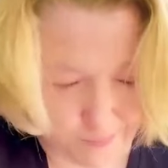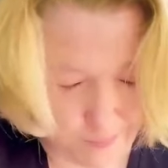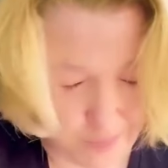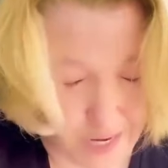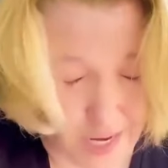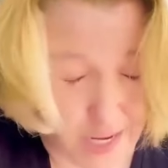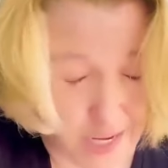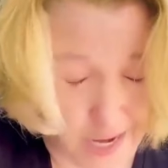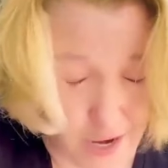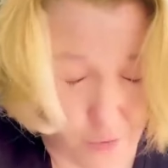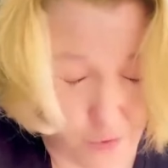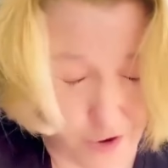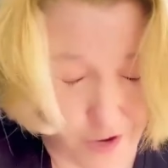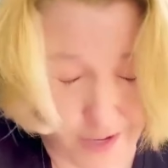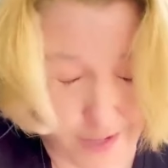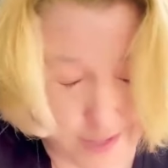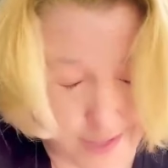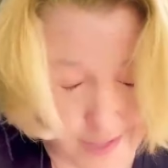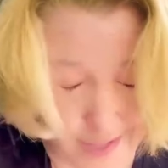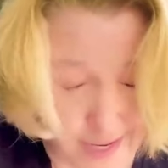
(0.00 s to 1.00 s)
a network,
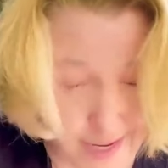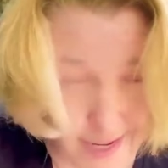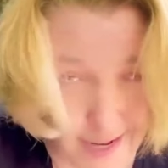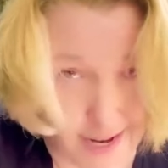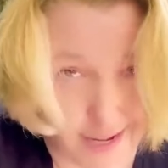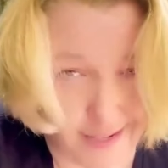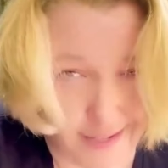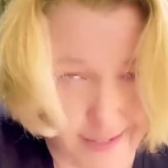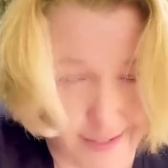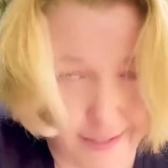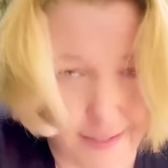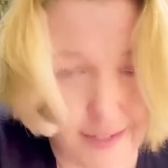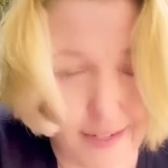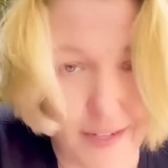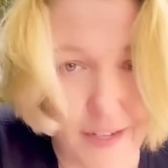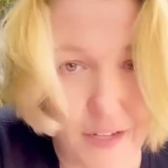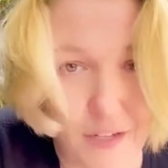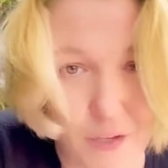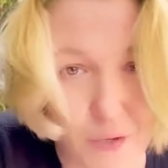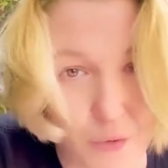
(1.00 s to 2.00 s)
CNN,
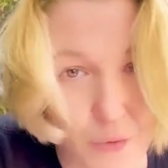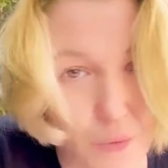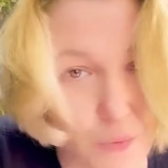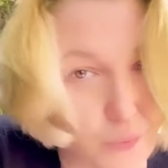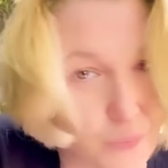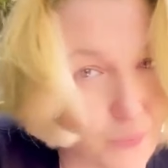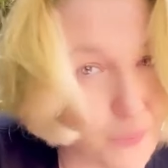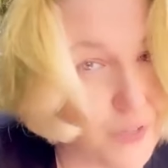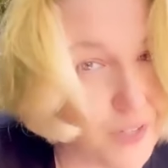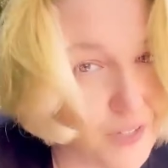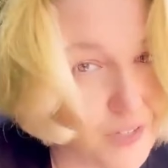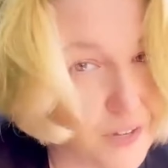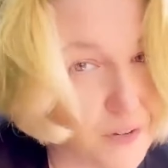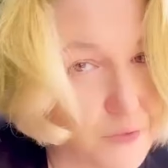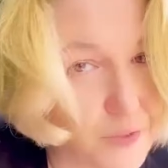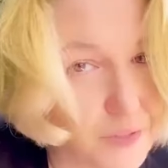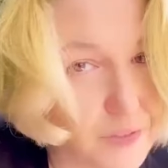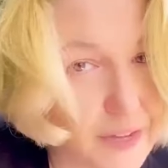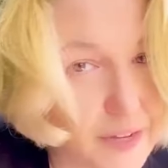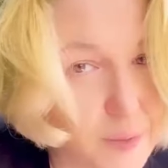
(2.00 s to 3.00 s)
who is
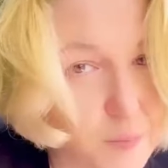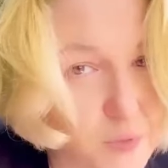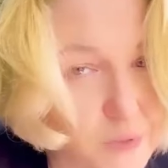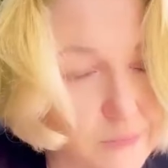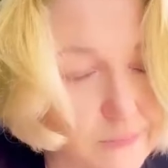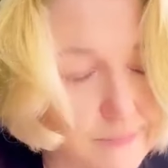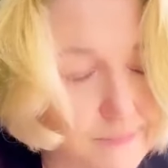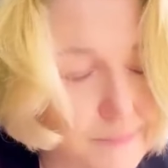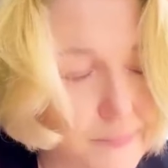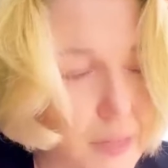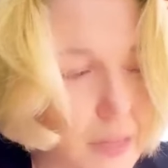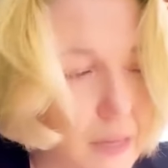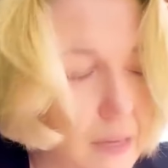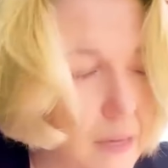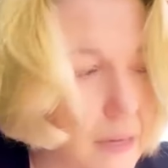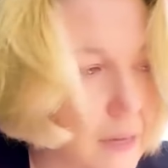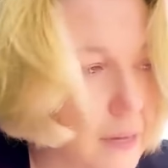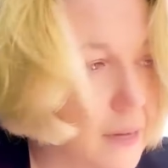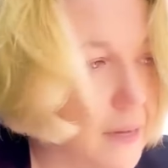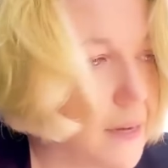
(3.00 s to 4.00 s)
unreliable.
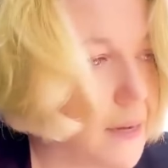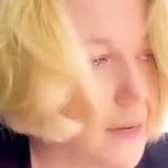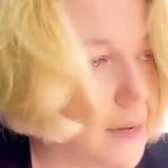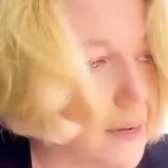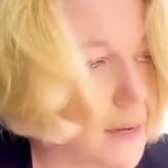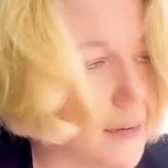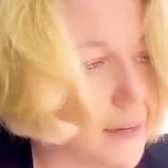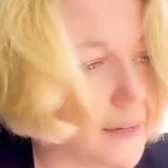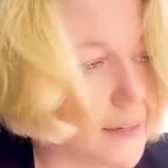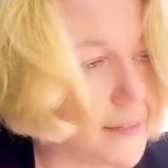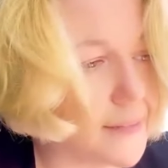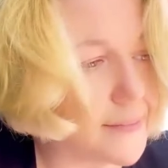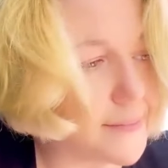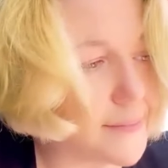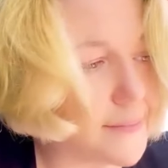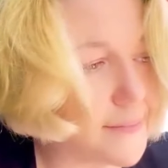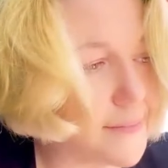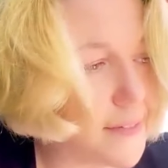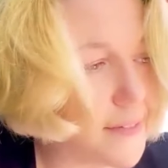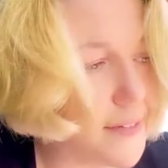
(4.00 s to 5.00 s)

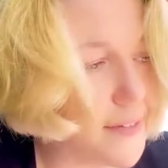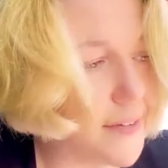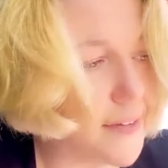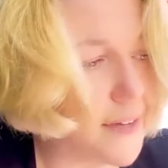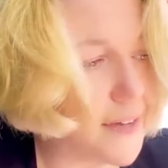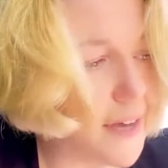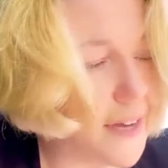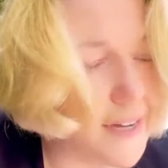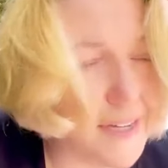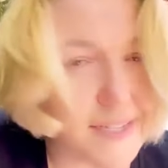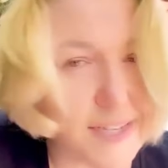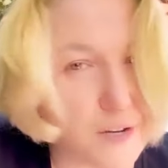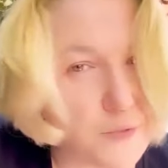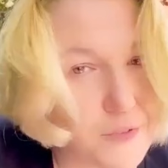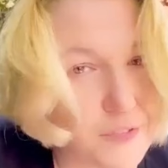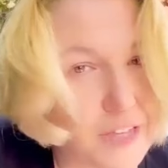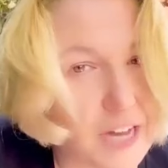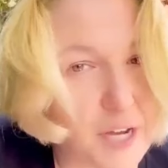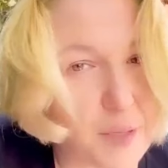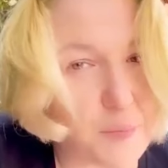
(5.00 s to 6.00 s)
And it's
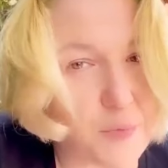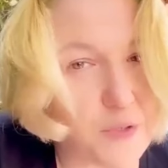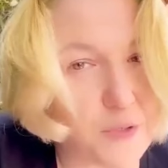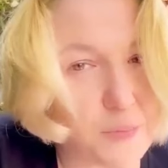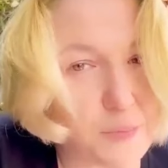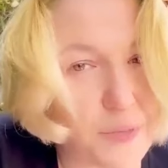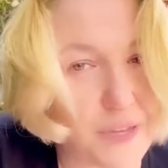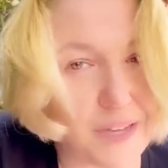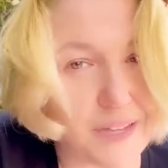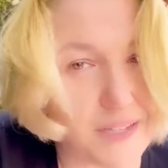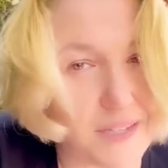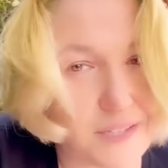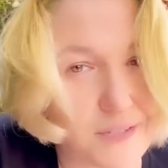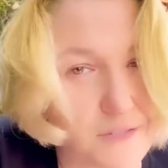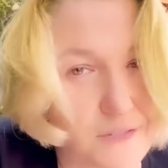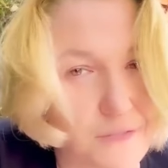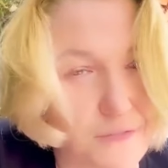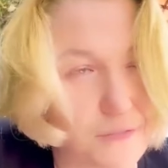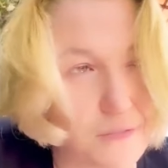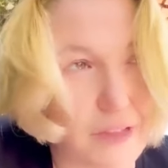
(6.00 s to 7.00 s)
unreliable because
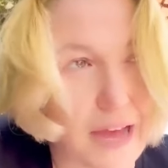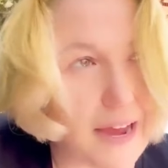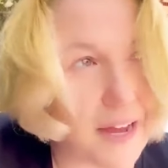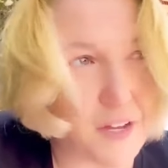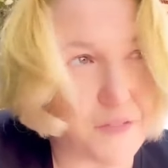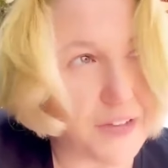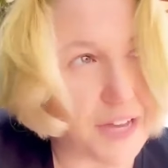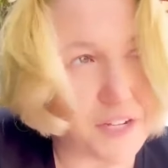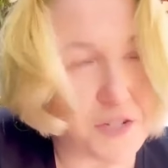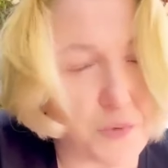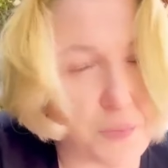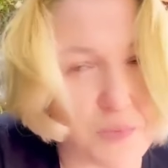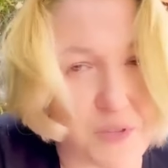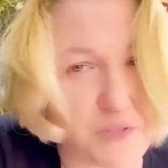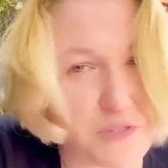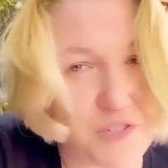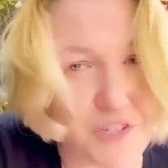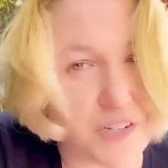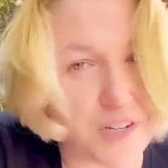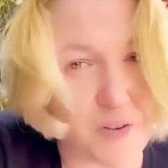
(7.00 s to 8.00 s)
of lack of
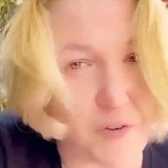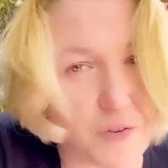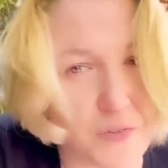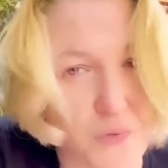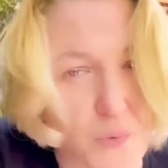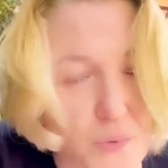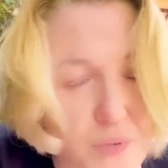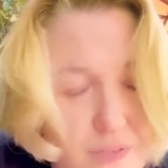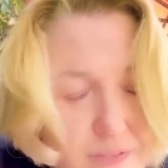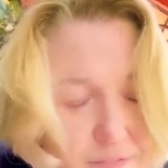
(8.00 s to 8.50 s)
attribution and all sorts